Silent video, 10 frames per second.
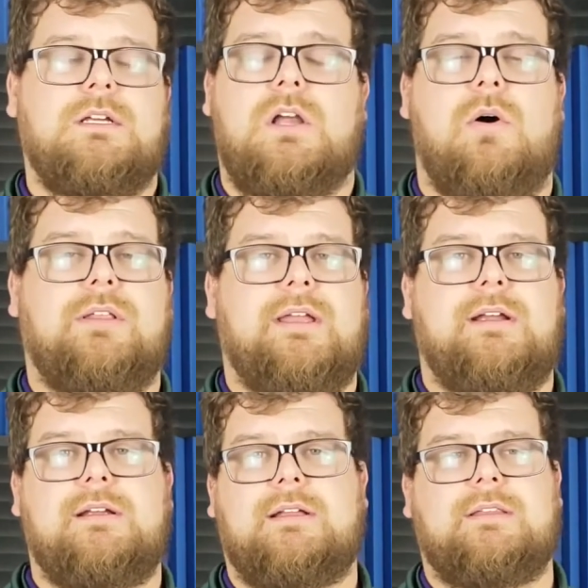go on
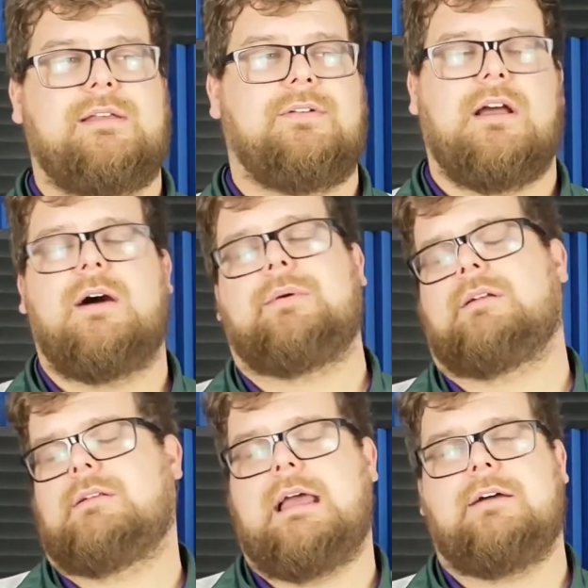there and leave a comment
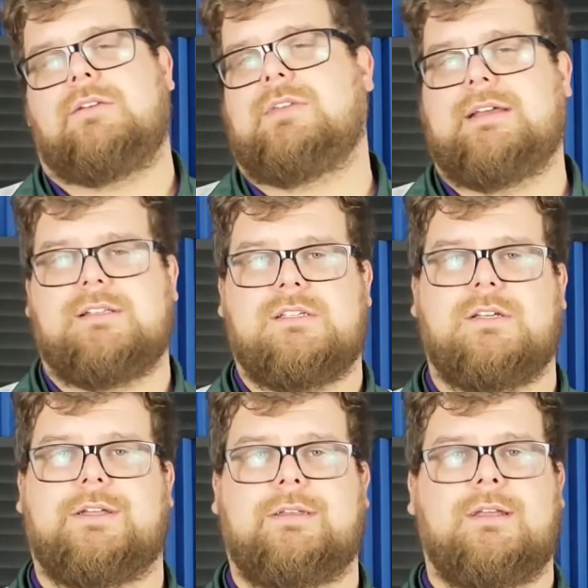on how you think it's
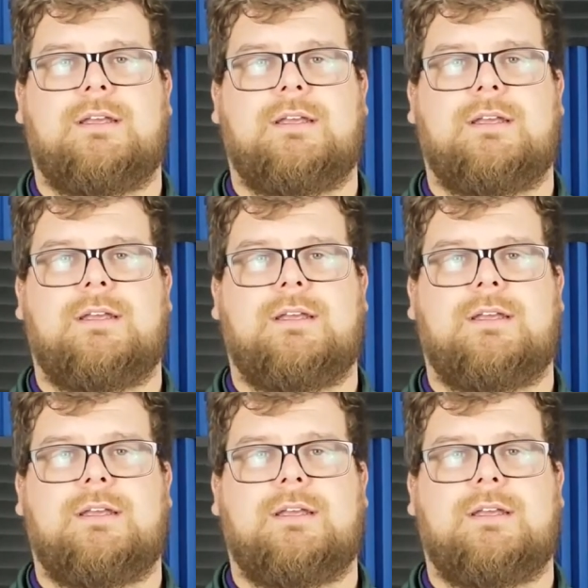good.